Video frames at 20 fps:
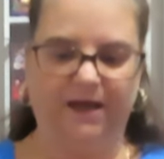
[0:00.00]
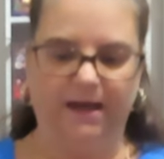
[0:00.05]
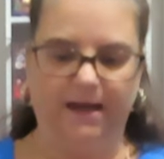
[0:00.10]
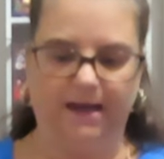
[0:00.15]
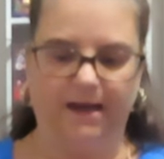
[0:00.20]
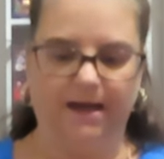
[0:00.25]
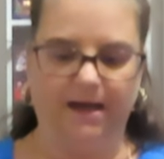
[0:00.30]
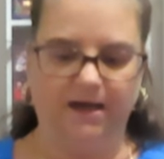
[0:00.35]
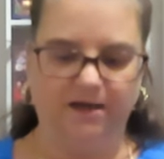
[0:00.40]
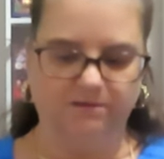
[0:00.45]

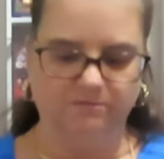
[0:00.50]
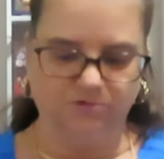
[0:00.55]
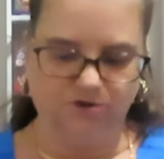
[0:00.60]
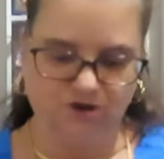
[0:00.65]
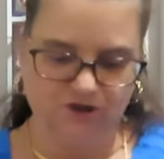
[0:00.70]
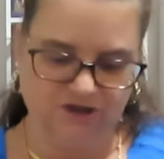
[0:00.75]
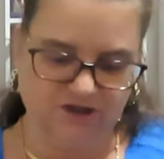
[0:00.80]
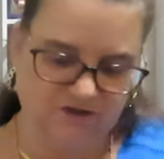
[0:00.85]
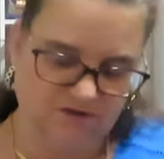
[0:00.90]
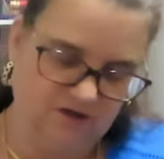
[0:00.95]
and
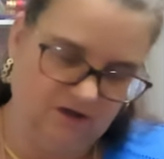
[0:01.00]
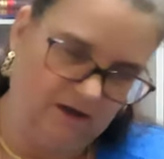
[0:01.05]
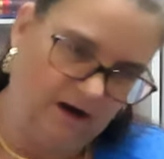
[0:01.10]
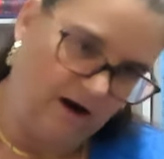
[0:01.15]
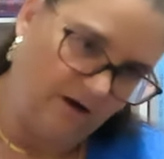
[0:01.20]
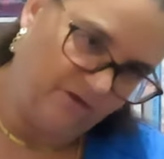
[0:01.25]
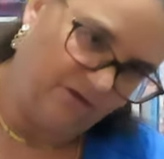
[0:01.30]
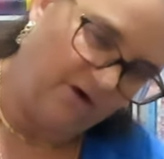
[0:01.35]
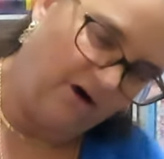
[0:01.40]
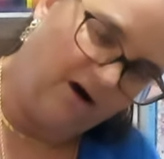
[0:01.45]
just, you
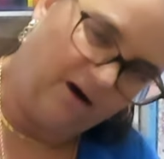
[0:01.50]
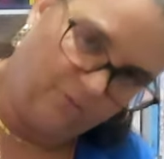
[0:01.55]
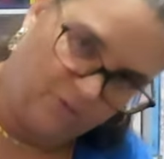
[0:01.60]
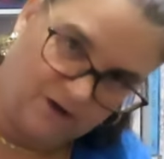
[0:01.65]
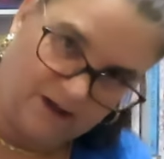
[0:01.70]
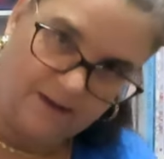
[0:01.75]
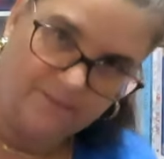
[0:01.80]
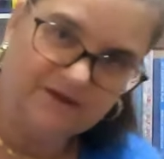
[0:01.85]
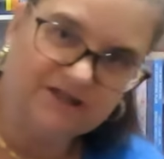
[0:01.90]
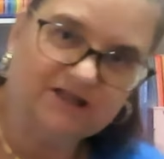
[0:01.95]
know, thought,
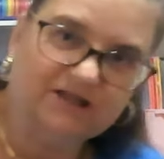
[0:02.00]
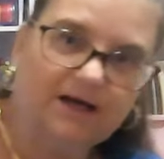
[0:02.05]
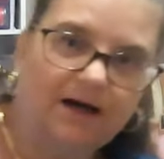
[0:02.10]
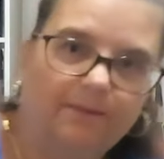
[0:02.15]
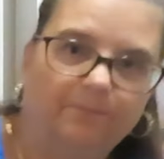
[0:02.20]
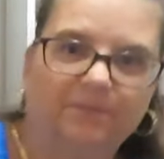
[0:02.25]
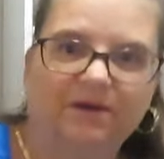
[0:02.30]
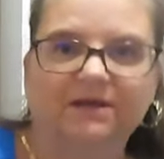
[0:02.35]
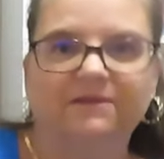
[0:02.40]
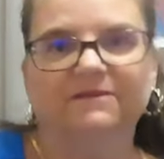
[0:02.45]
well, let me
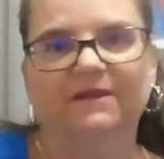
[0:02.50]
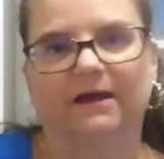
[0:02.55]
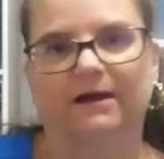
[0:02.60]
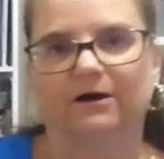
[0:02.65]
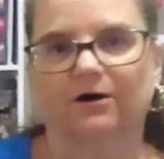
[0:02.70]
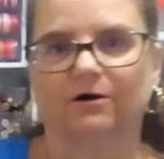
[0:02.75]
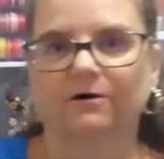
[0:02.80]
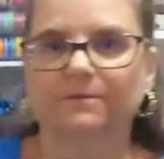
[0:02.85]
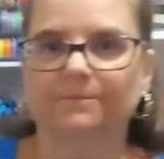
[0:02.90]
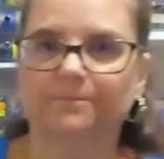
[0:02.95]
stop in
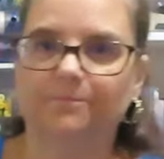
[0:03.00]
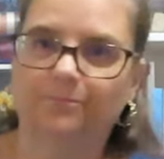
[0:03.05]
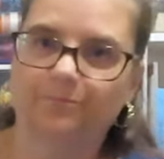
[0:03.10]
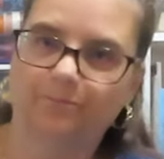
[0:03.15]
there